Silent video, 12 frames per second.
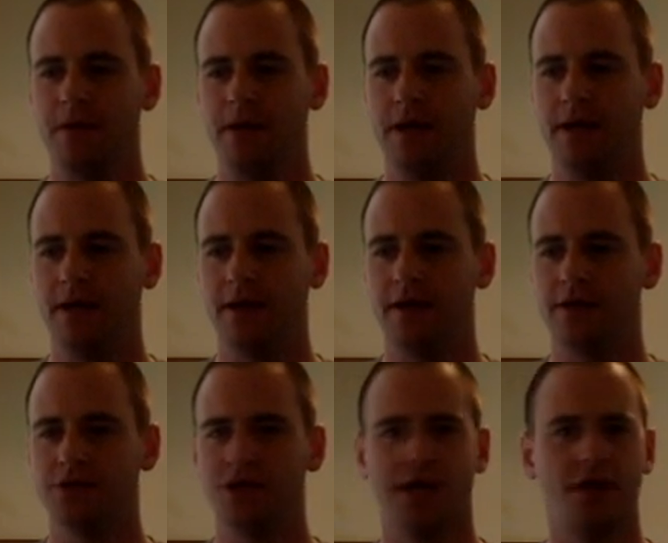And
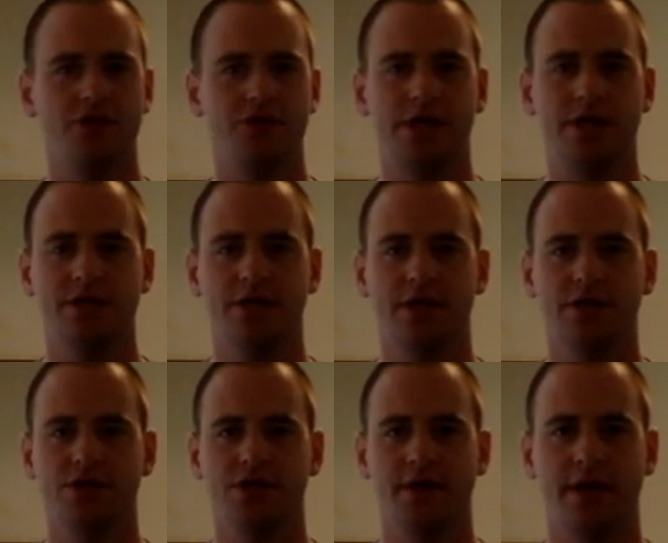check out your key
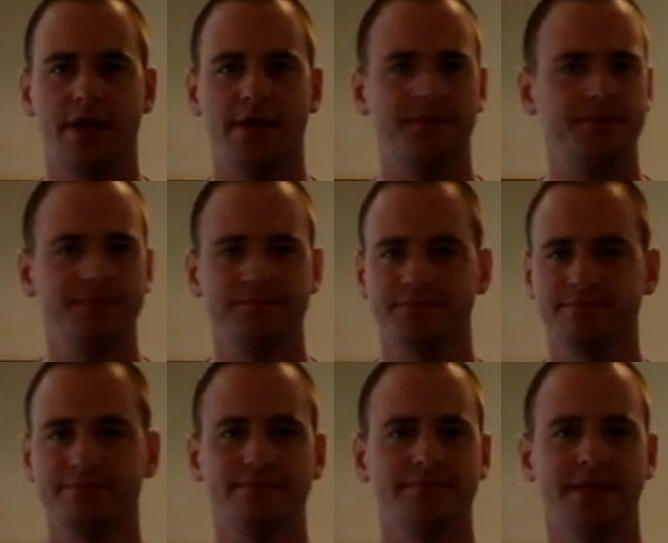signature, and
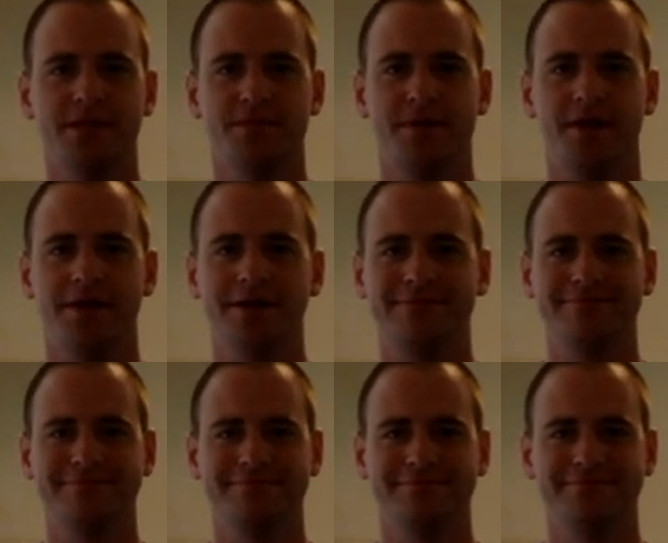that's about it.
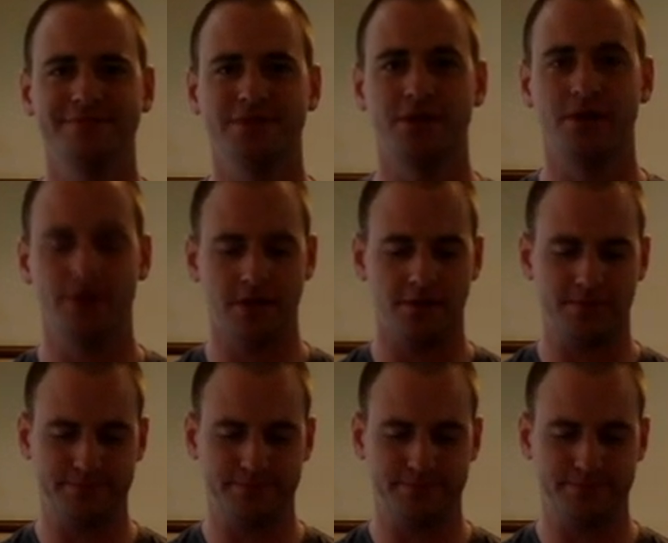So here we go.